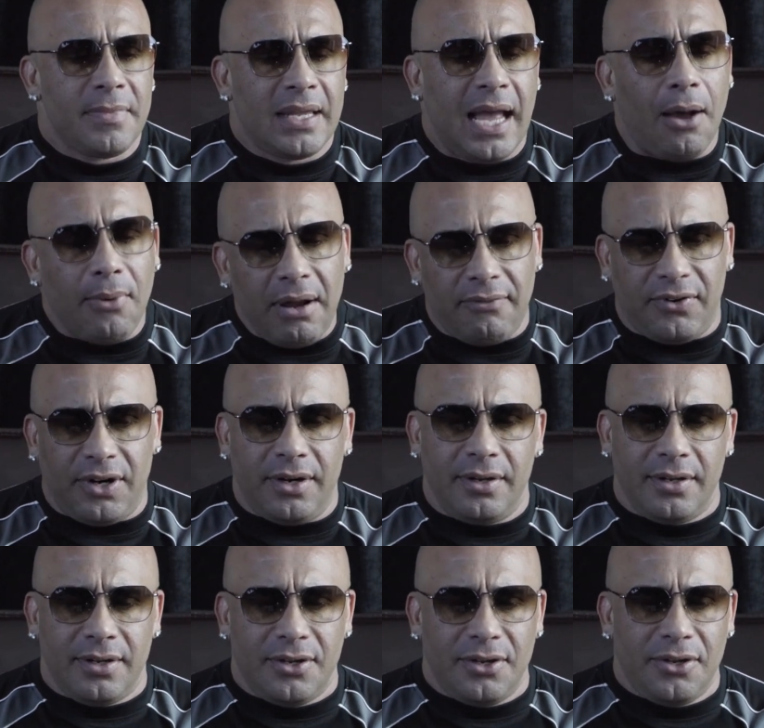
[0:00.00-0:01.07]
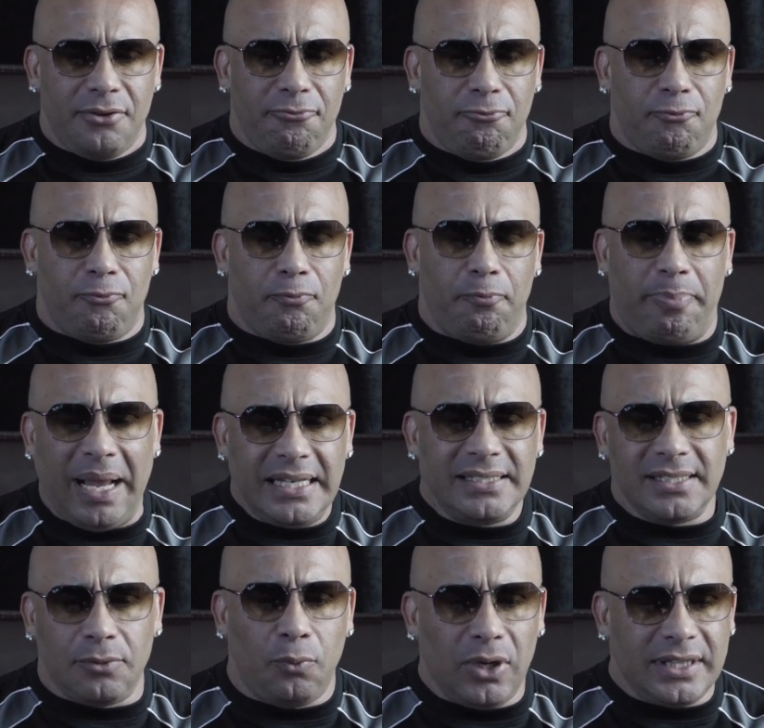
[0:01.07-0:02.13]
However,
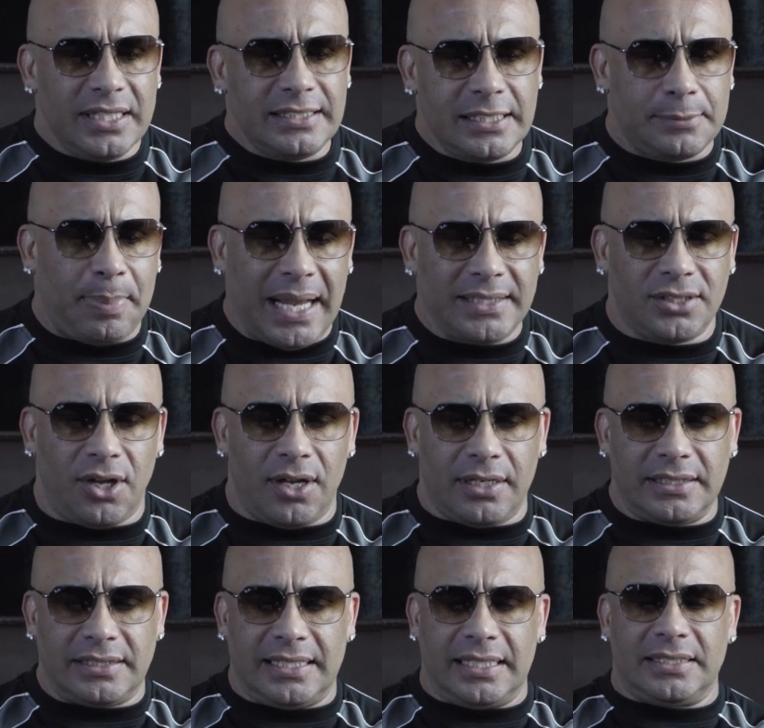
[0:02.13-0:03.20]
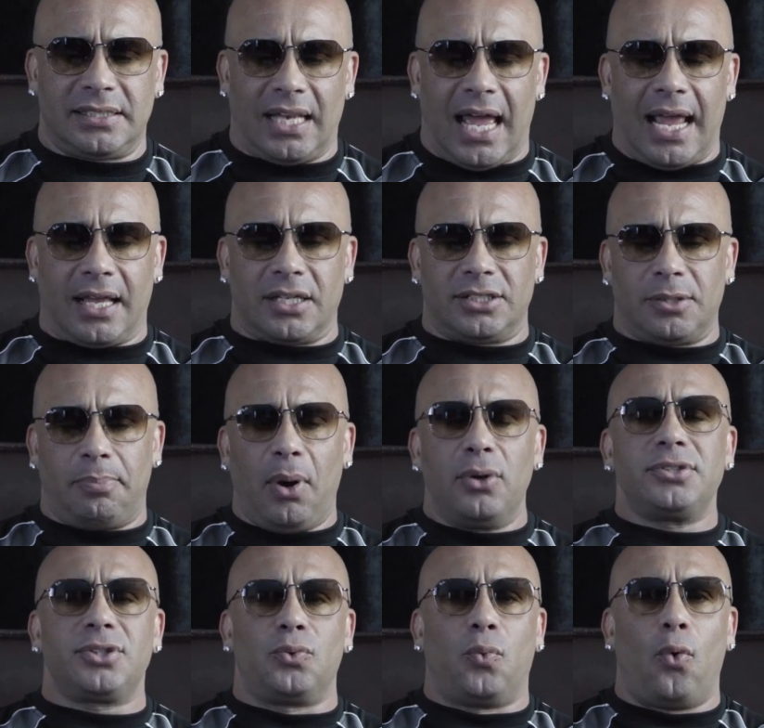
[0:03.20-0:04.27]
what this is based on is this like
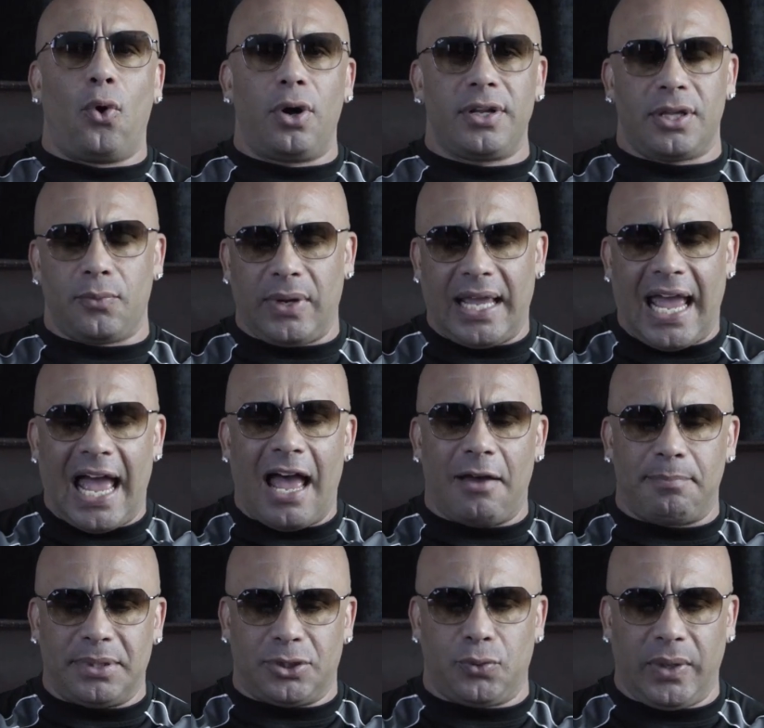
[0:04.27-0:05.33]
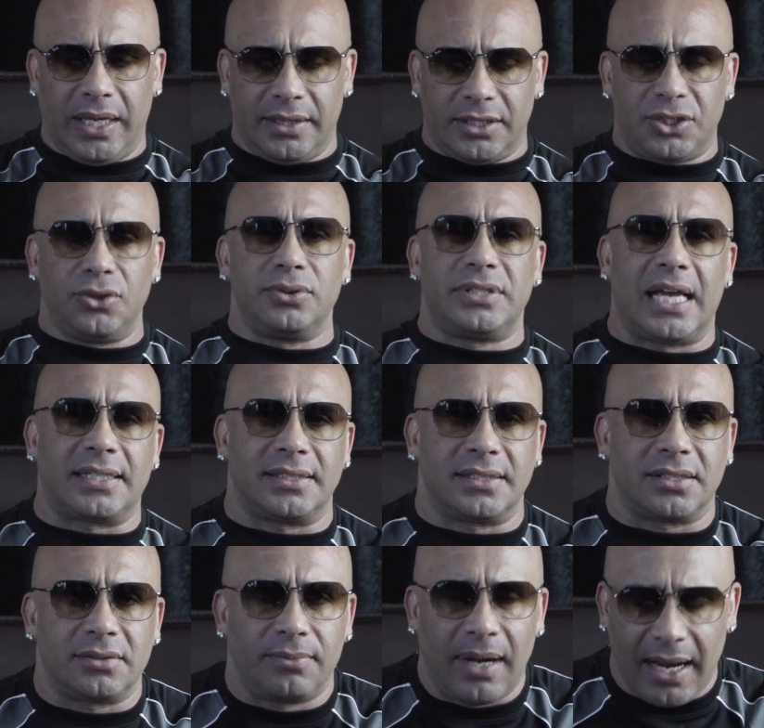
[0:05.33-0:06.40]
supposed war that we have between the two
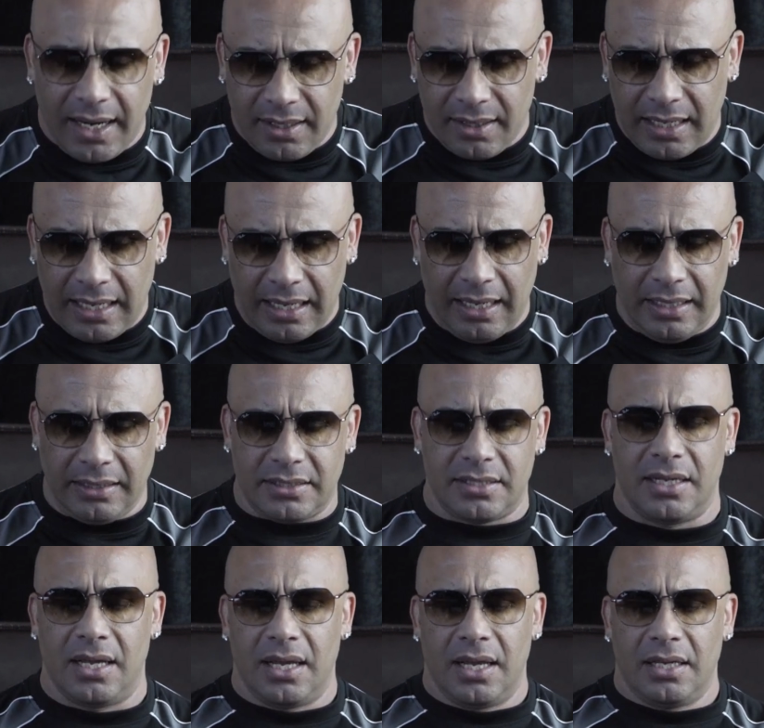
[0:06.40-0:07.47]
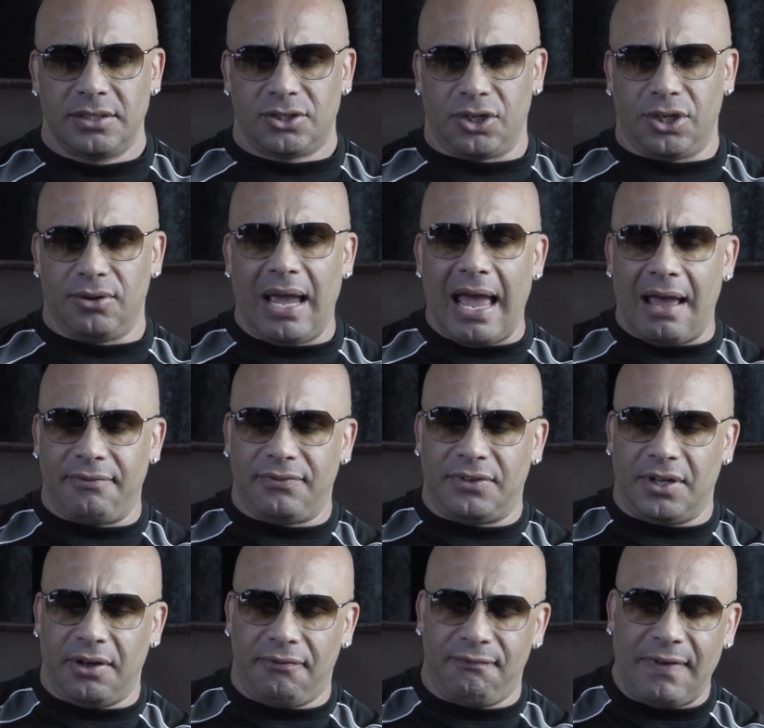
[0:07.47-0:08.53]
sexes, right? And so you have
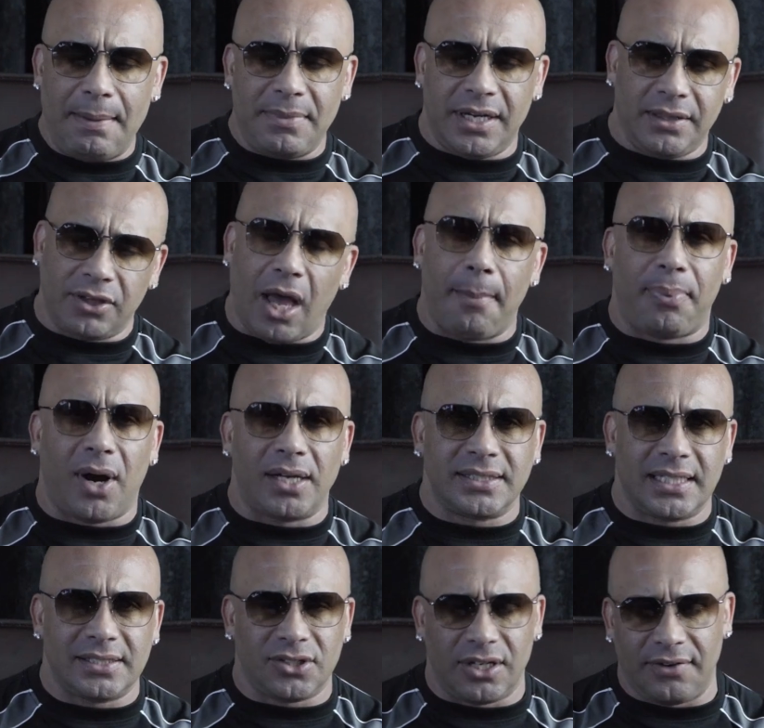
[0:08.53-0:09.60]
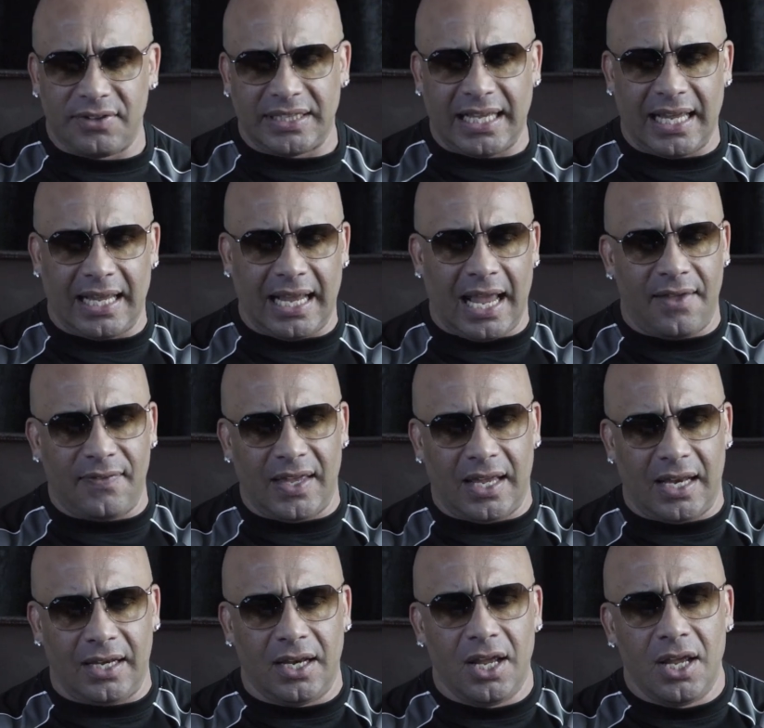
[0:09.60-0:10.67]
the feminine thought process on everything, and
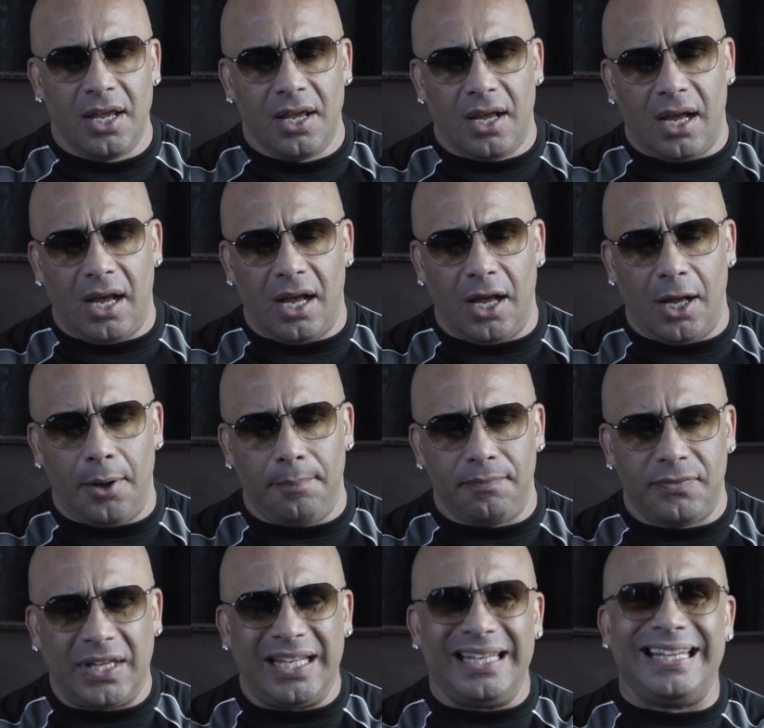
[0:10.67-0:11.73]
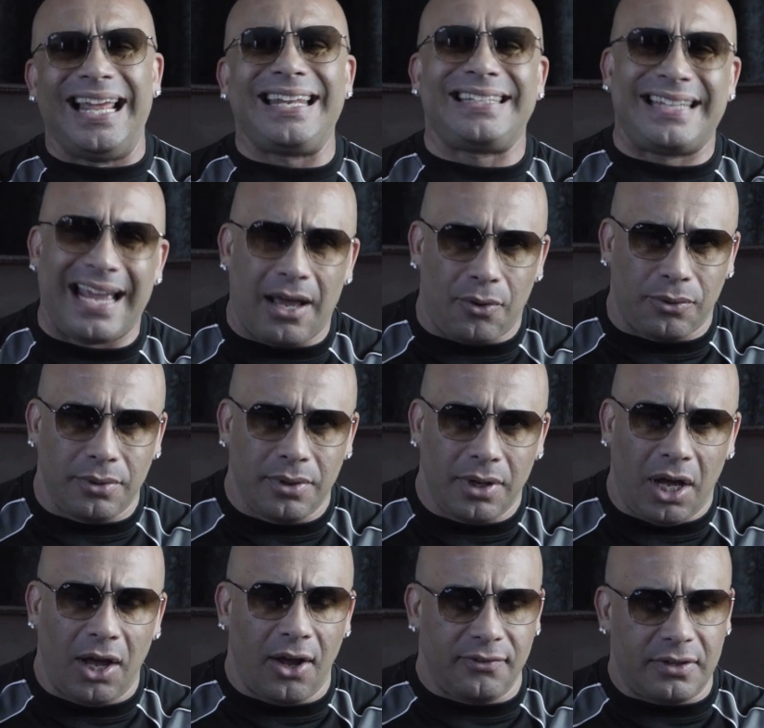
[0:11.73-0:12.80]
then the letdown
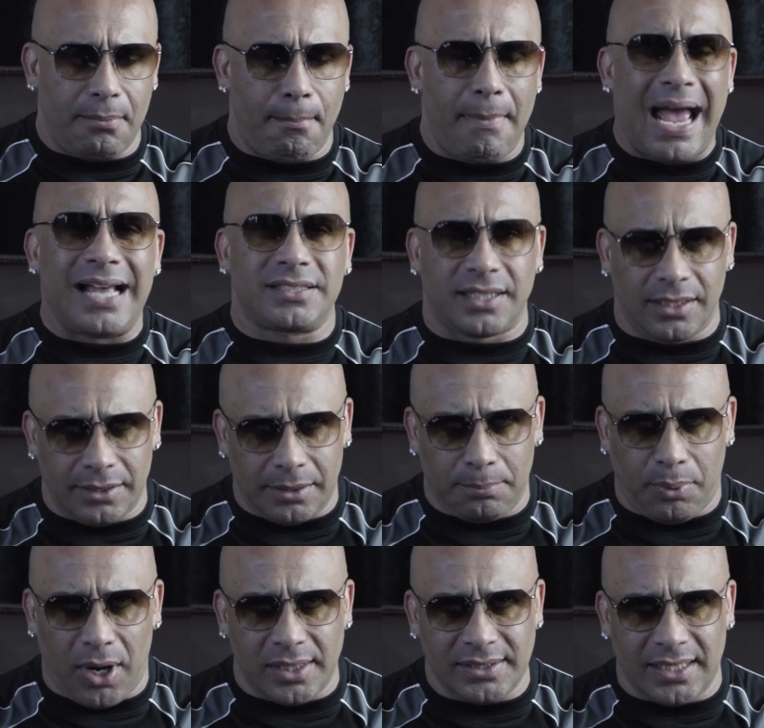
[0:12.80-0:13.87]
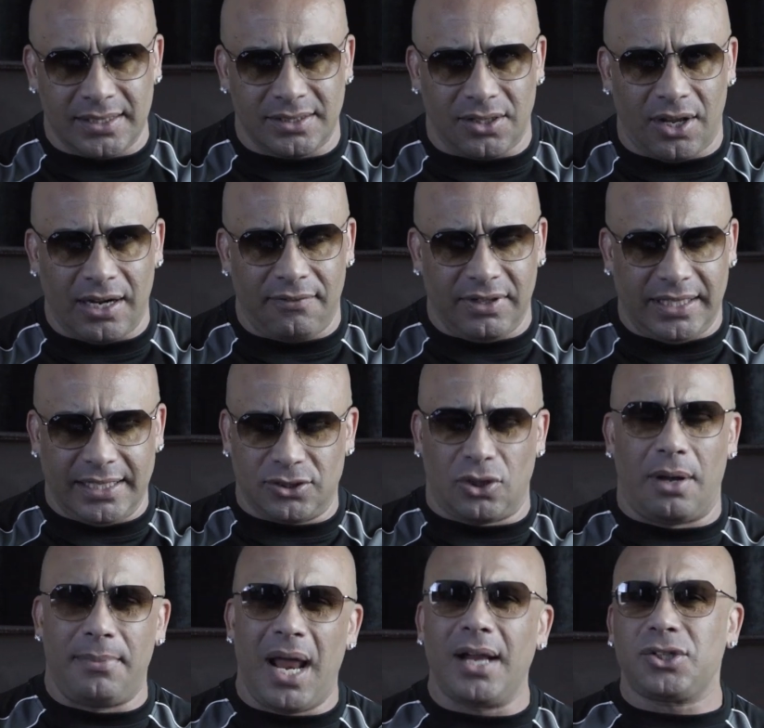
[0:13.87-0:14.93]
of the masculine process on everything. So I'm not